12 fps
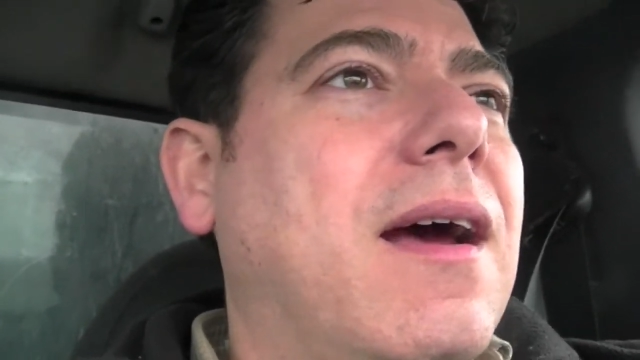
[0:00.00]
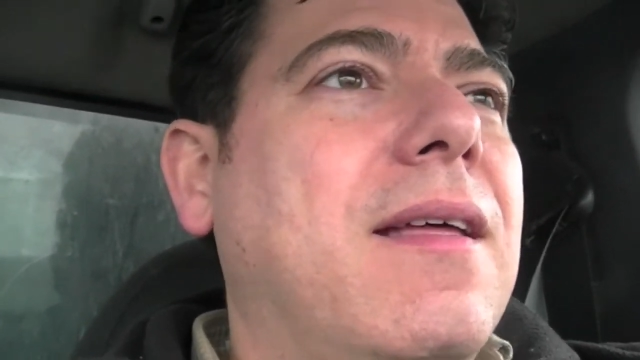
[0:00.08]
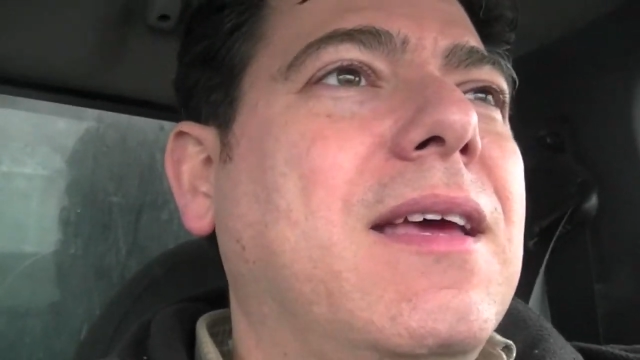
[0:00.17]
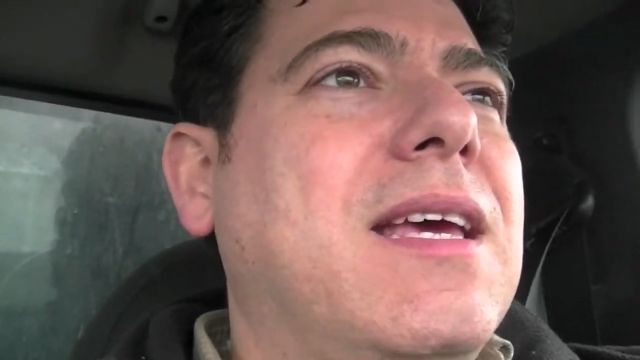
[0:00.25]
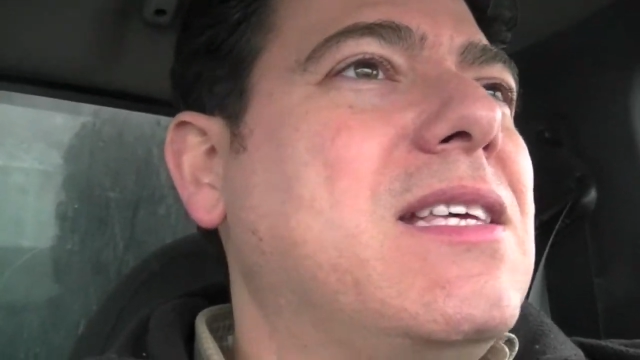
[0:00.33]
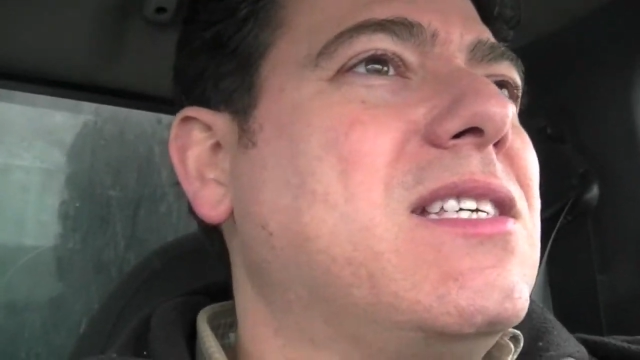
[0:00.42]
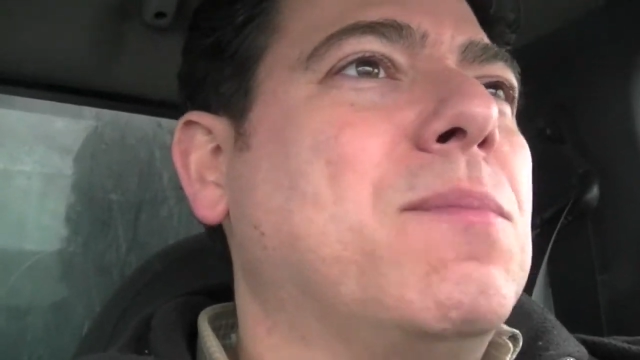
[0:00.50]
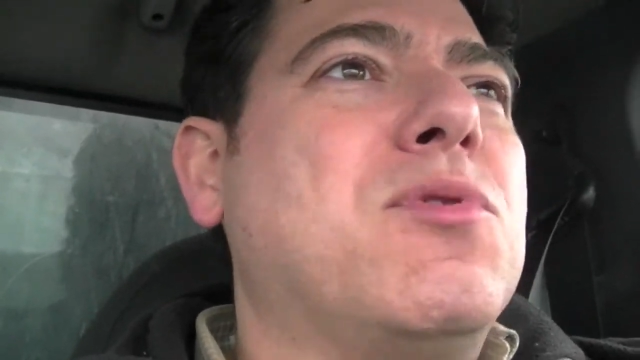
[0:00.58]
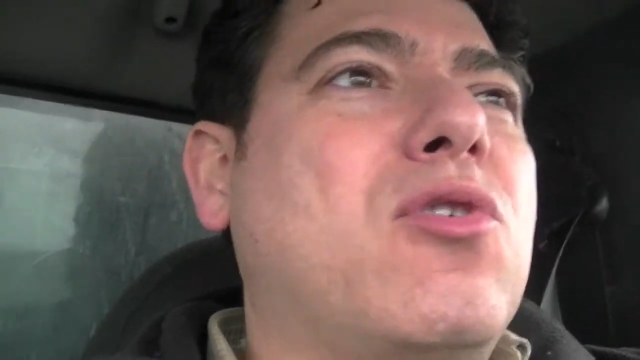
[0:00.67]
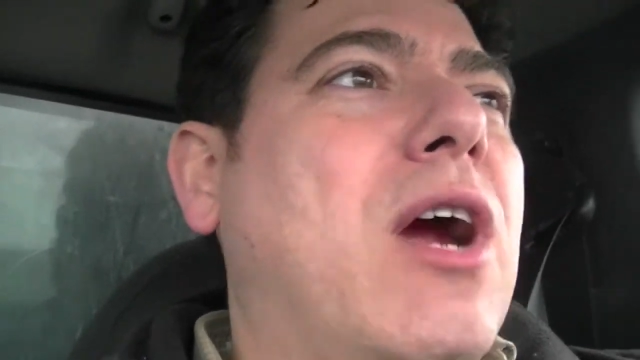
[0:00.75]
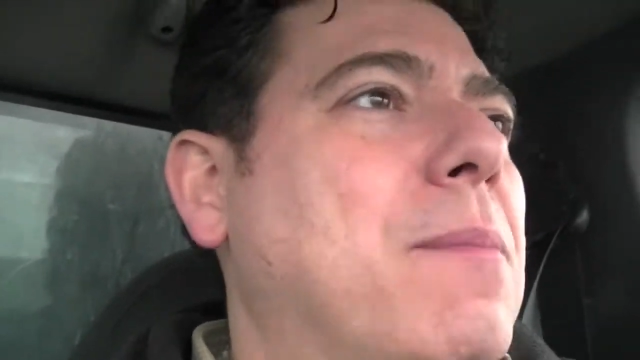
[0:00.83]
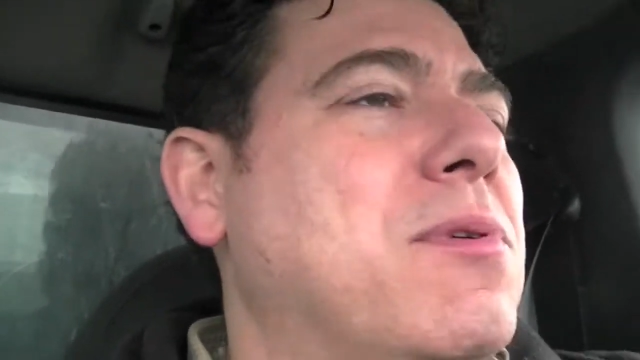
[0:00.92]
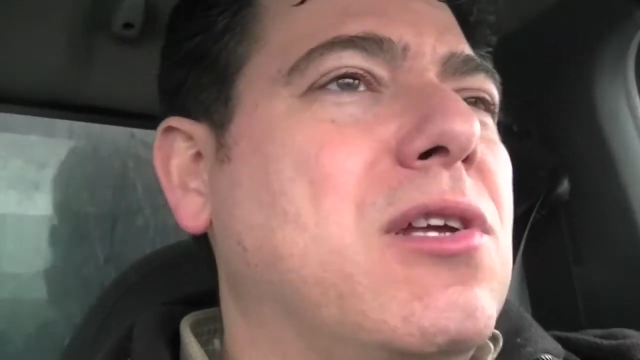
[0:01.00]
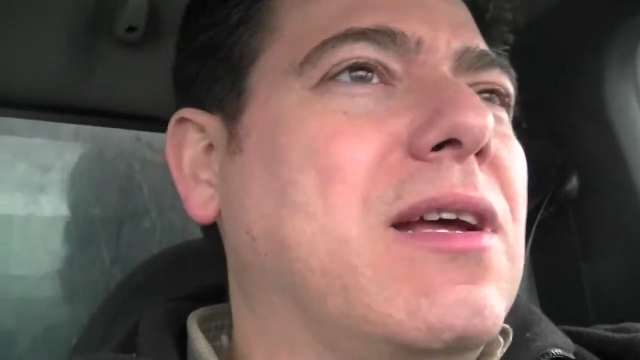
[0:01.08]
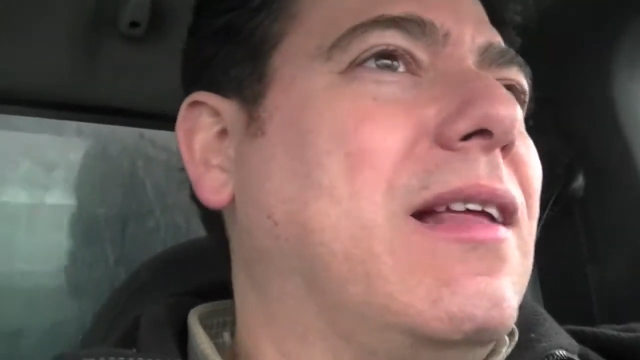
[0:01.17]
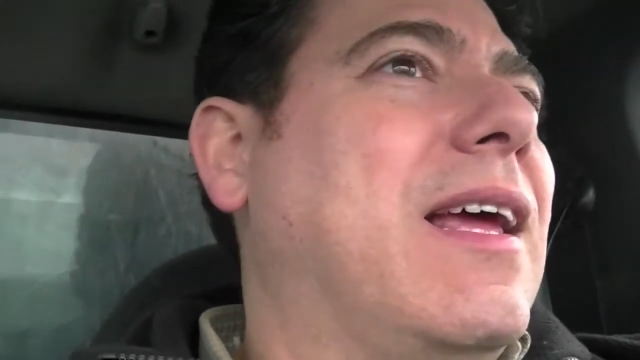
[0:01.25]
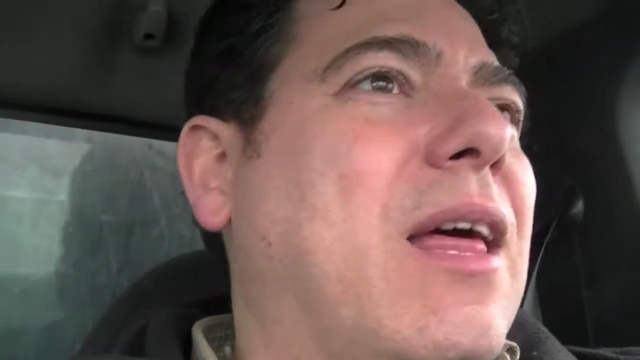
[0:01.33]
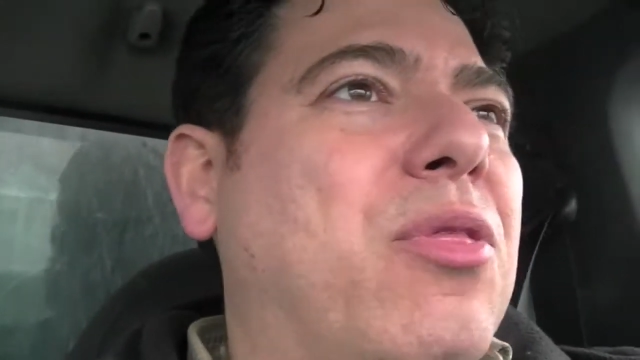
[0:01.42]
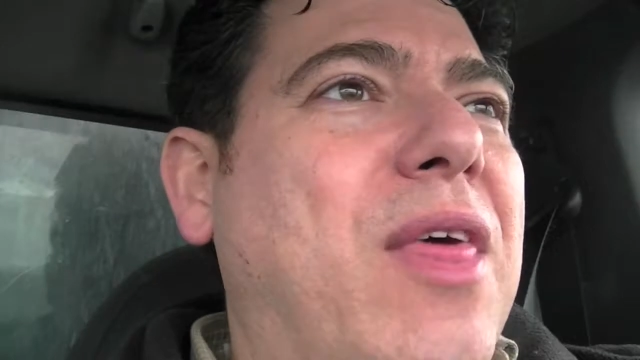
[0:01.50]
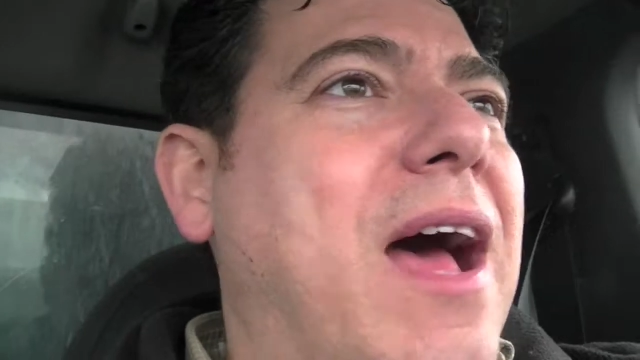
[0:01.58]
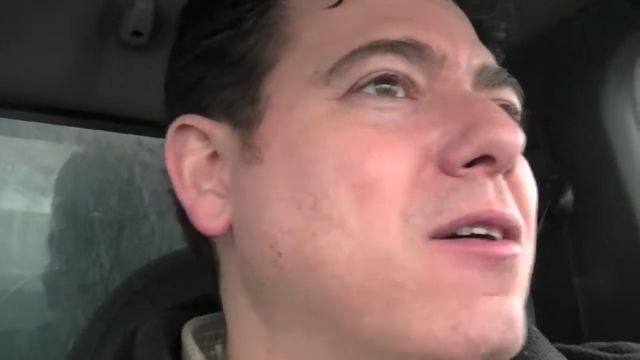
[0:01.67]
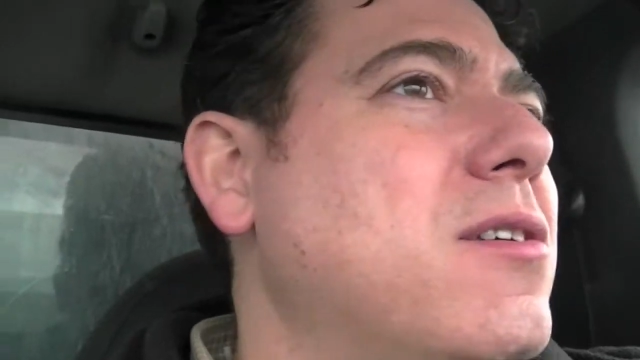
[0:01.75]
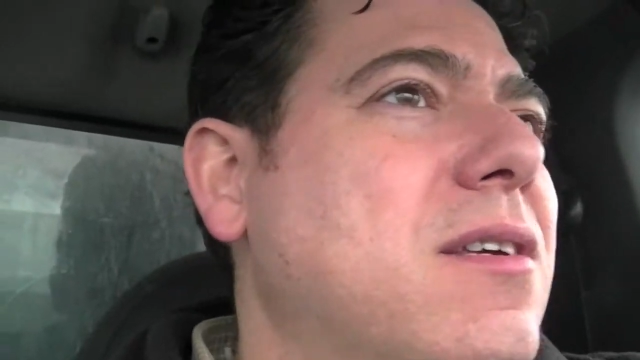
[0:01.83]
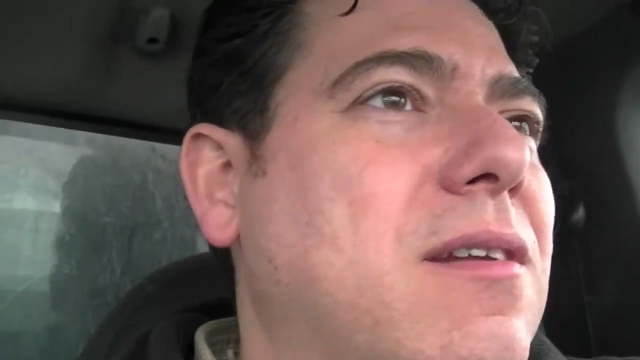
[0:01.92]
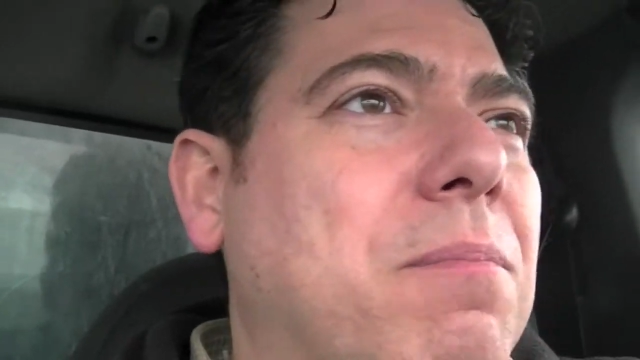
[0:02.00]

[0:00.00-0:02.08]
I think he subscribes to like a thousand,